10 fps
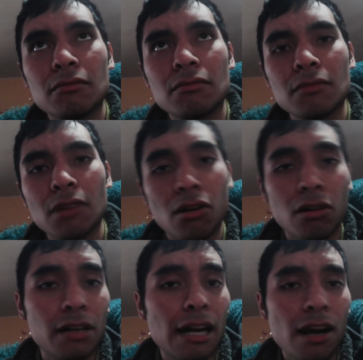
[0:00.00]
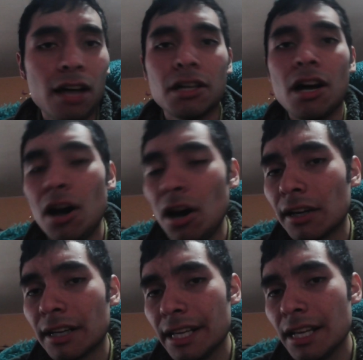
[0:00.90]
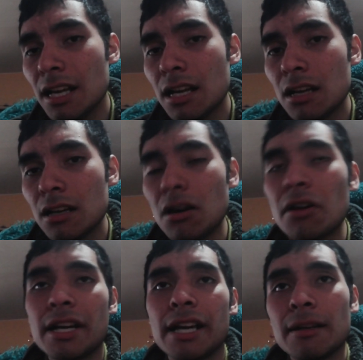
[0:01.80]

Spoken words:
or a lot horny. Okay.